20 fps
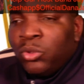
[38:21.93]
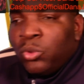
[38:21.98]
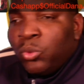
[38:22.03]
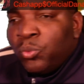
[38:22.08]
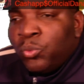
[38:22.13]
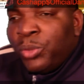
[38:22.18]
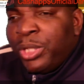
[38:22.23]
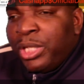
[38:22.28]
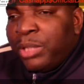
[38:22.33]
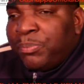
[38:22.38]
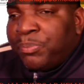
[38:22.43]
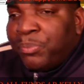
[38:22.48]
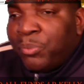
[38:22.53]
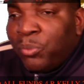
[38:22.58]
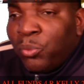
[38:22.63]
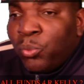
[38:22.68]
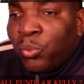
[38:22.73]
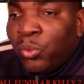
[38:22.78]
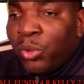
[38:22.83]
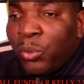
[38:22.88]
We
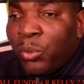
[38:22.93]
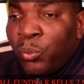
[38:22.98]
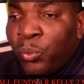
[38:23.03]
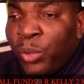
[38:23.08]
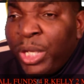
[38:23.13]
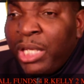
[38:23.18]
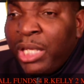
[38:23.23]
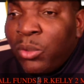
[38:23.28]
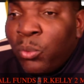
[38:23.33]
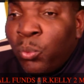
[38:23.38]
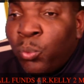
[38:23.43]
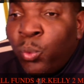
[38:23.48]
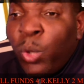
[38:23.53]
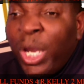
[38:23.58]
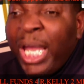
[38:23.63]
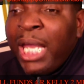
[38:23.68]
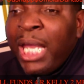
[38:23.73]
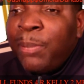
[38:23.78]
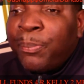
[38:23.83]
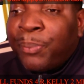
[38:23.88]

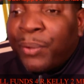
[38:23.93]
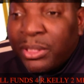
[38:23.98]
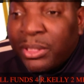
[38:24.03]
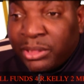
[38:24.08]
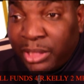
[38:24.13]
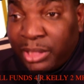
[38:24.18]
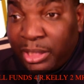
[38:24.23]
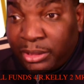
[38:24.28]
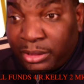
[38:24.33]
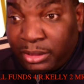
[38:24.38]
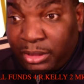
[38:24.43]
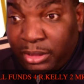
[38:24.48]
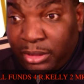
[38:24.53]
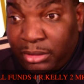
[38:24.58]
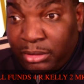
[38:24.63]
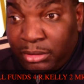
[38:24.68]
persisted.